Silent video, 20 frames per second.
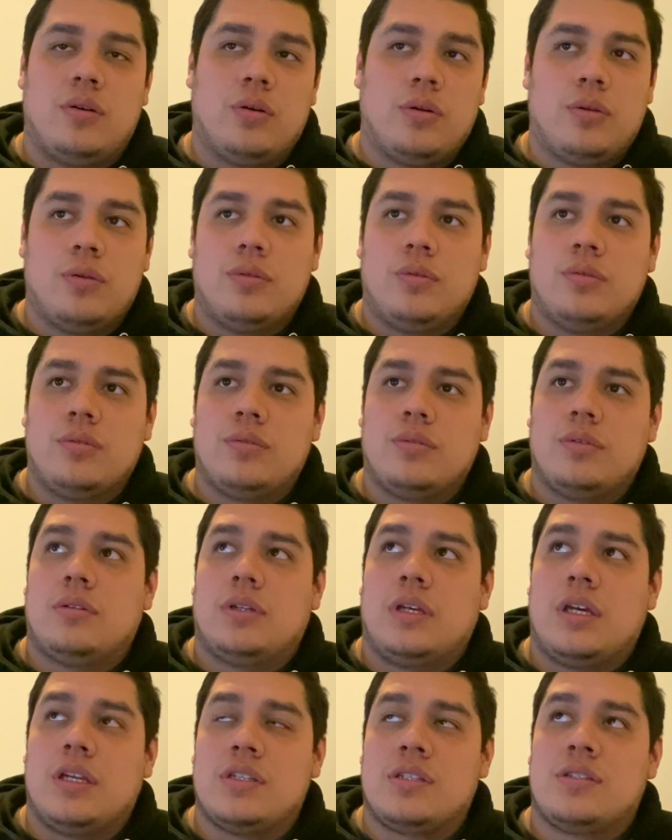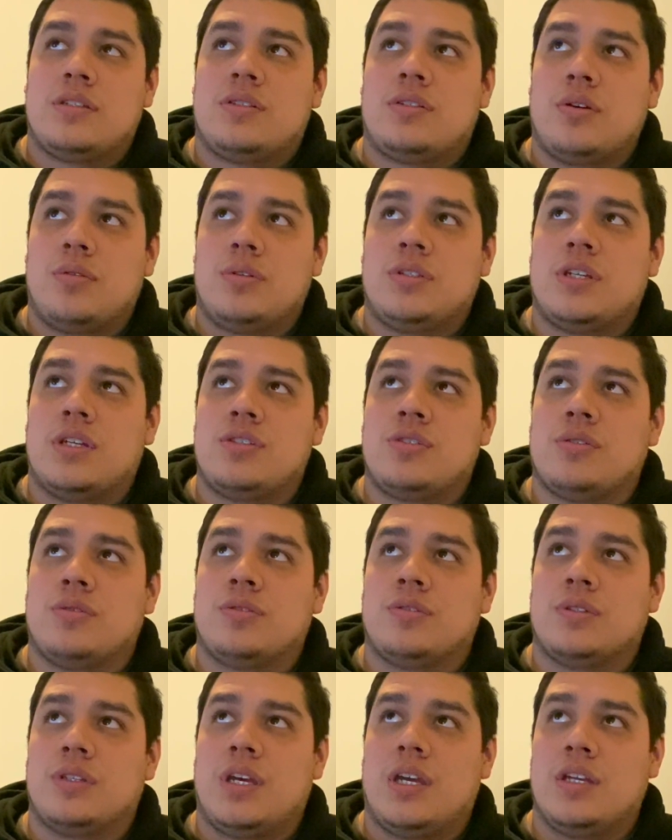Oil is so essential
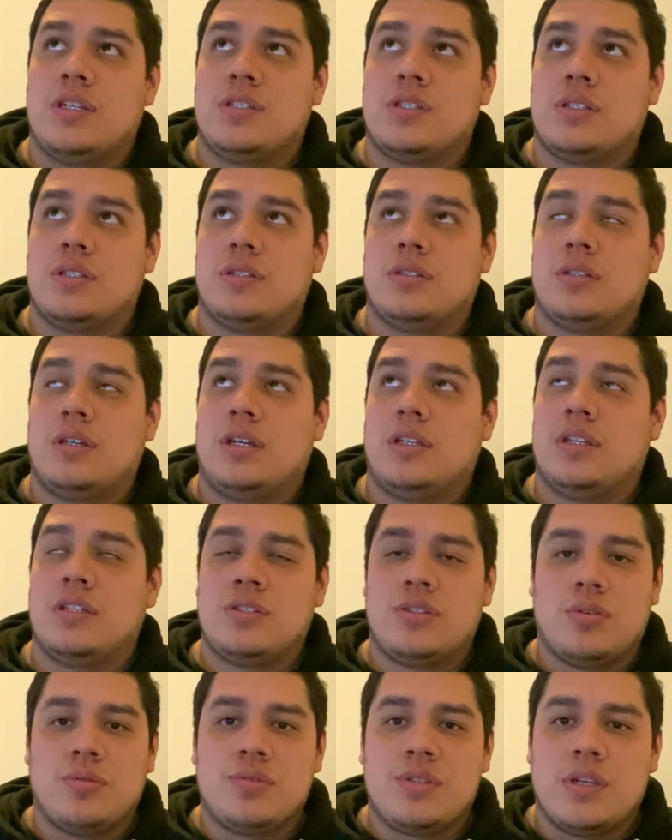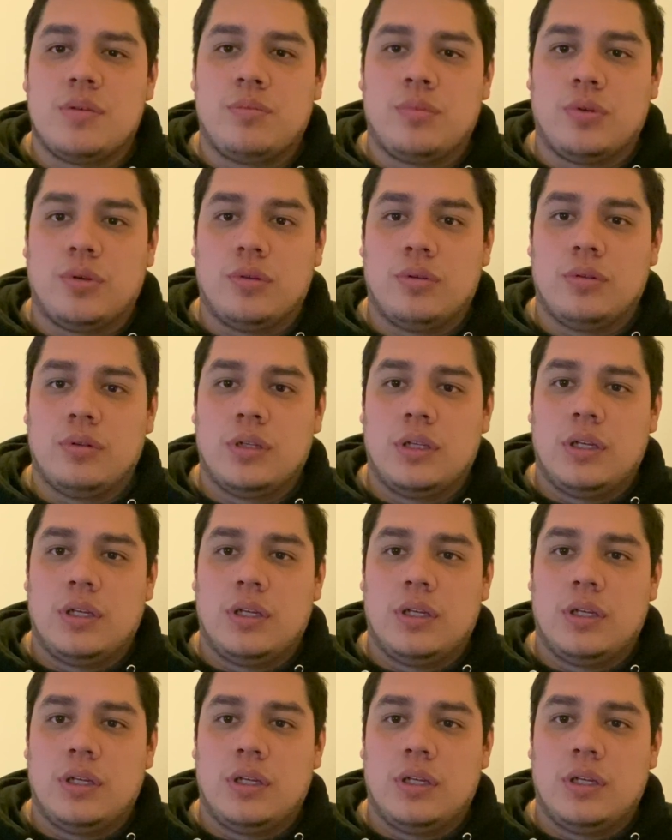to the engine, and it's so simple.